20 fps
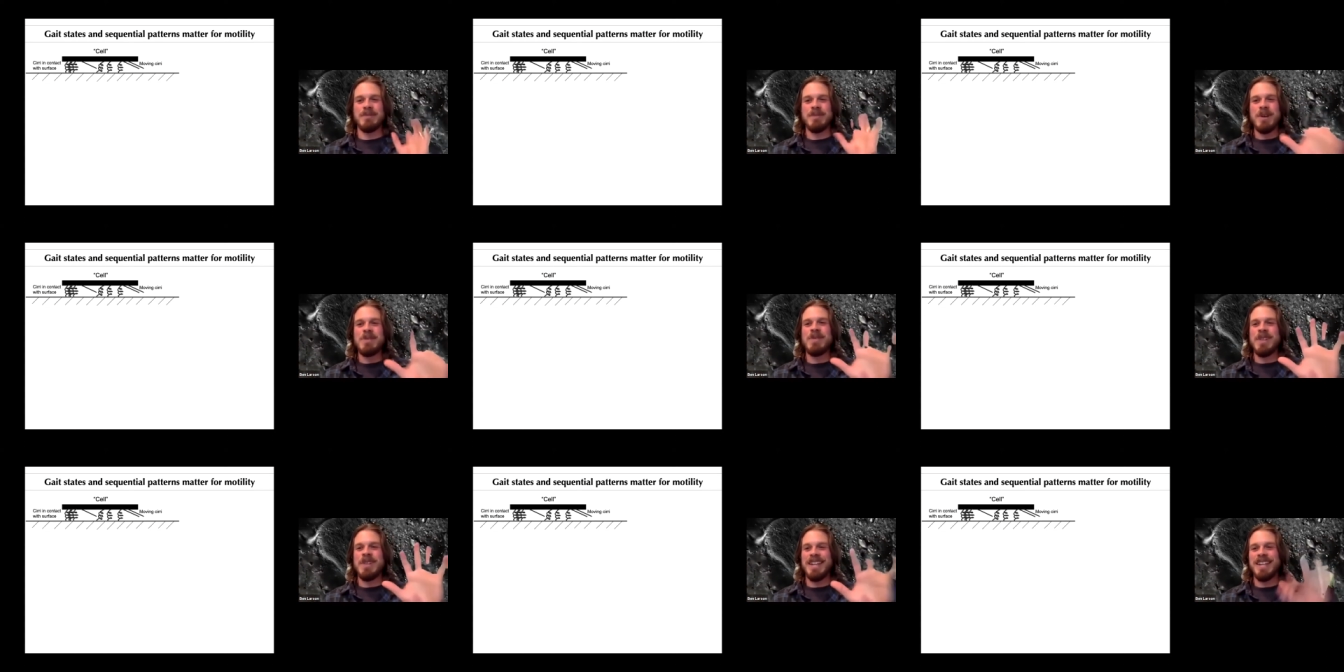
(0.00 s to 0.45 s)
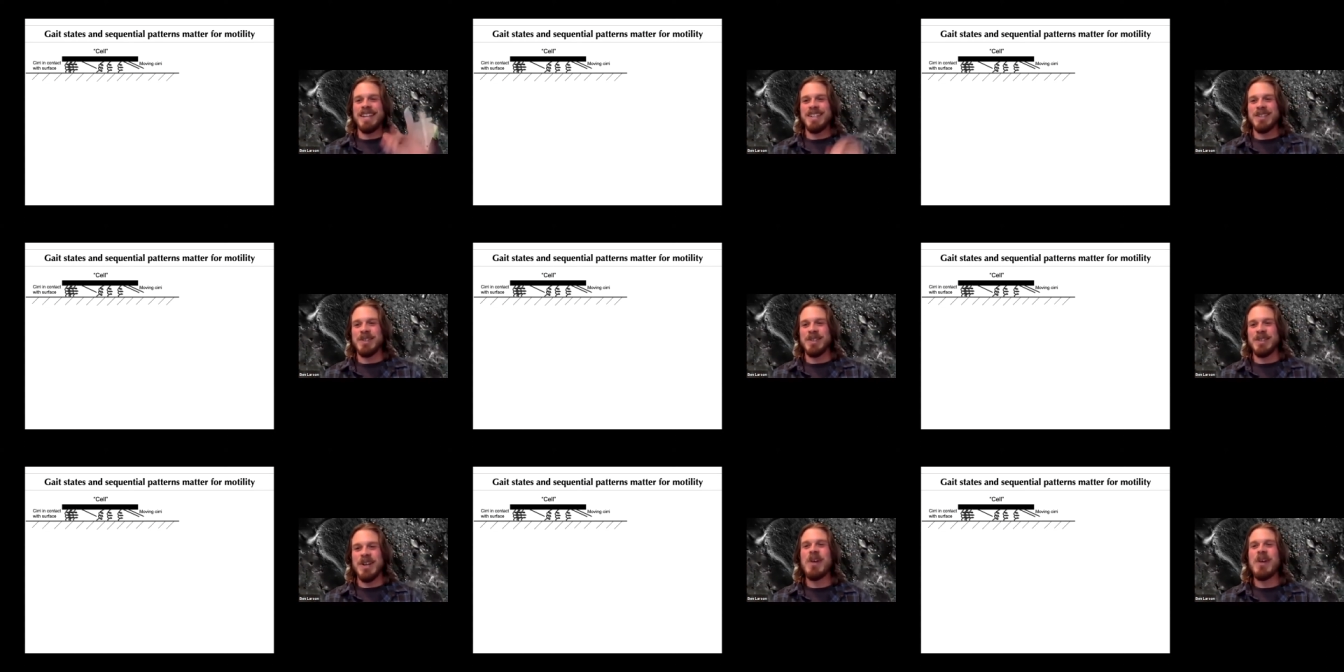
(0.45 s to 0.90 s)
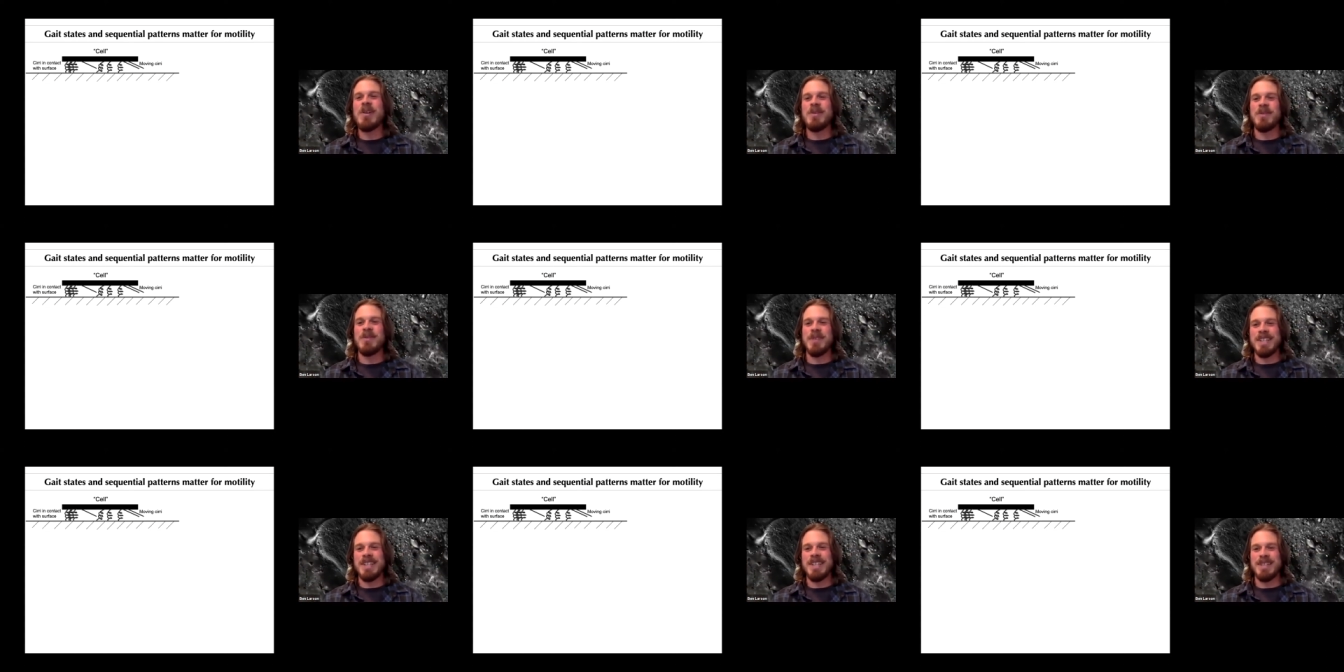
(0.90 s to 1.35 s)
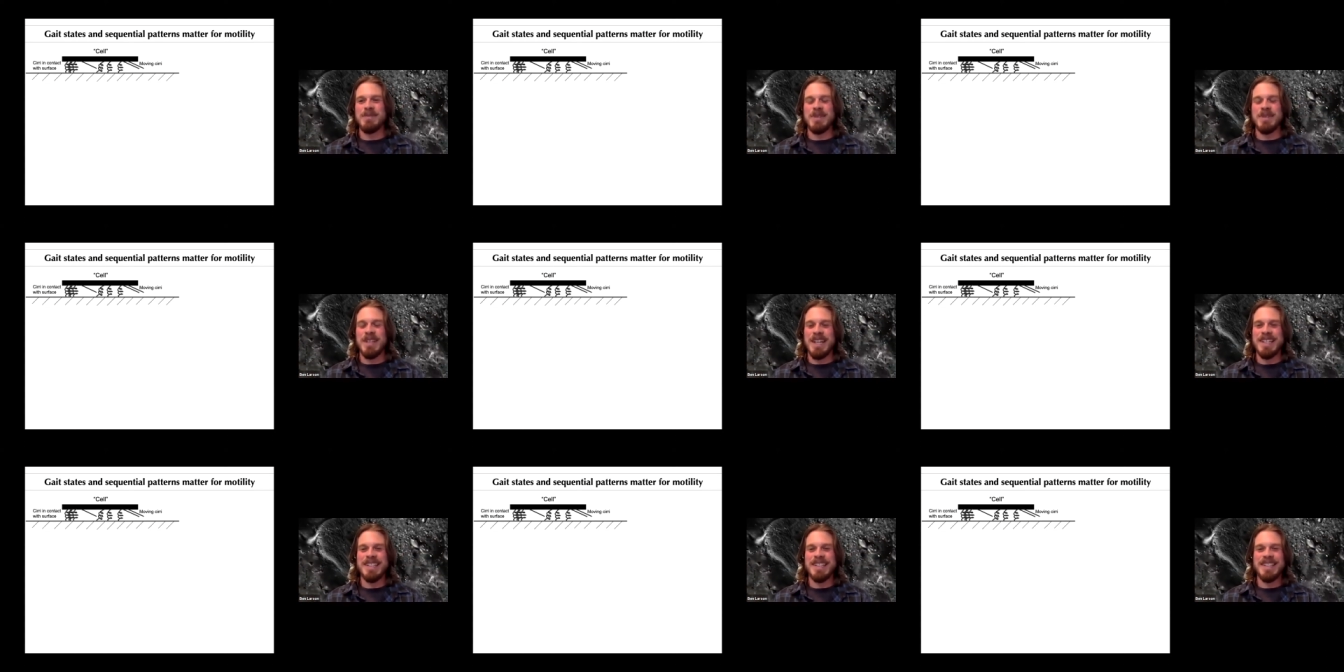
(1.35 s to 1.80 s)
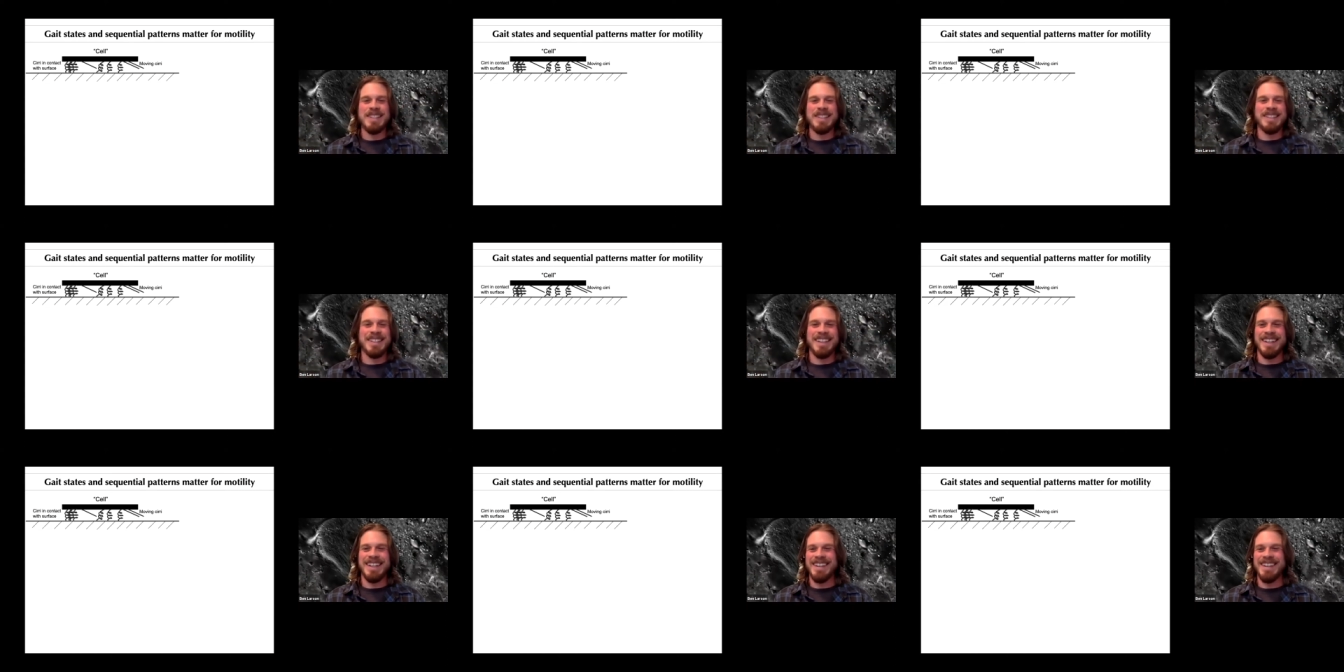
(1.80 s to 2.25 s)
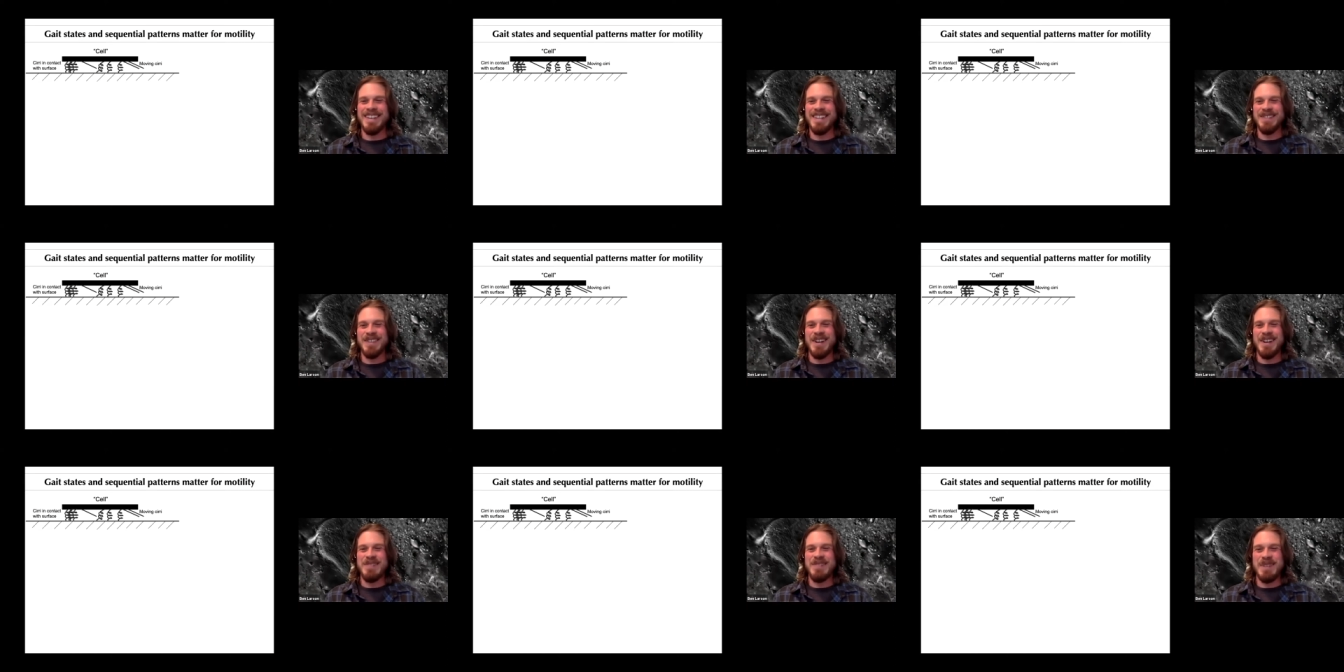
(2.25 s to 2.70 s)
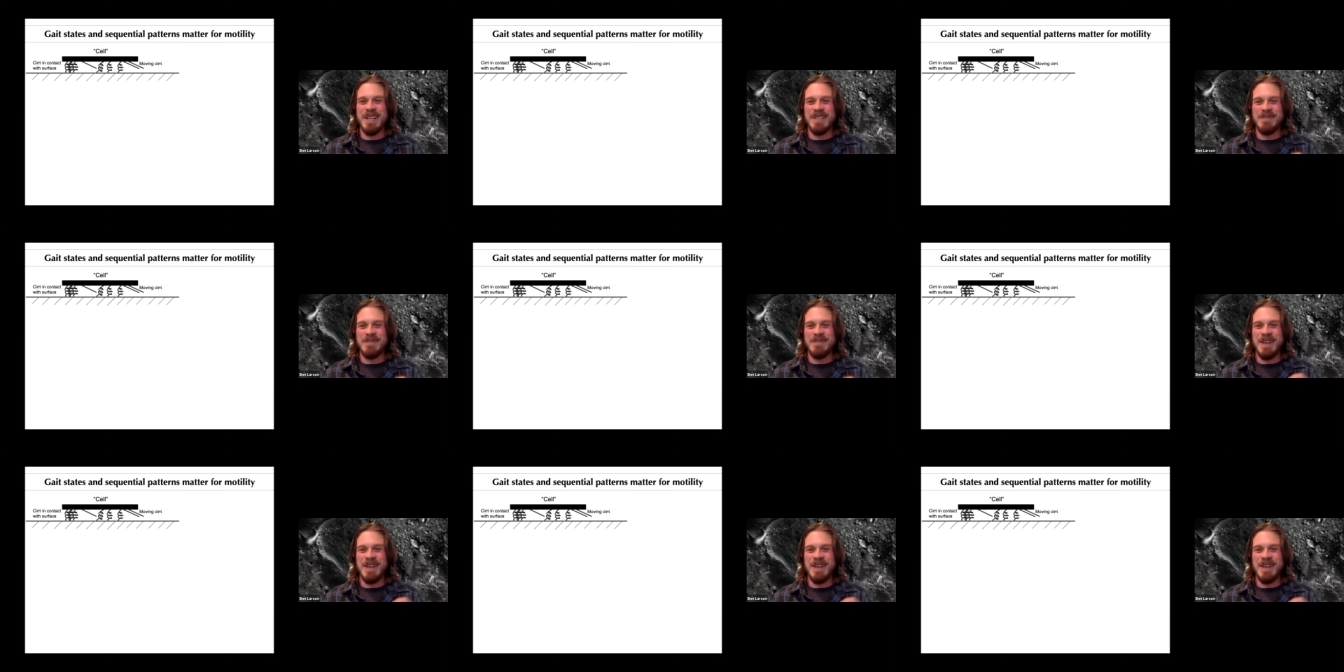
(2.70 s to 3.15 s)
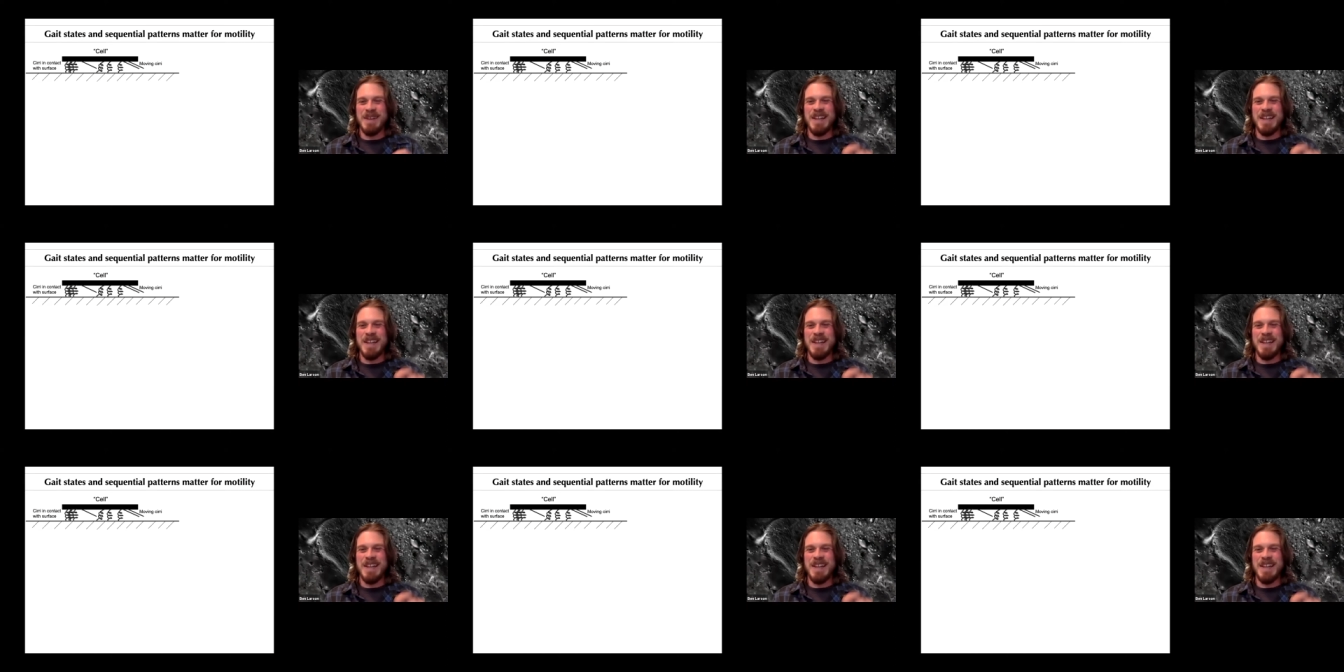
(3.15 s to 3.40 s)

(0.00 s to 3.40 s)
wrote the initial code for these simulations. Uh, I was very impressed by this.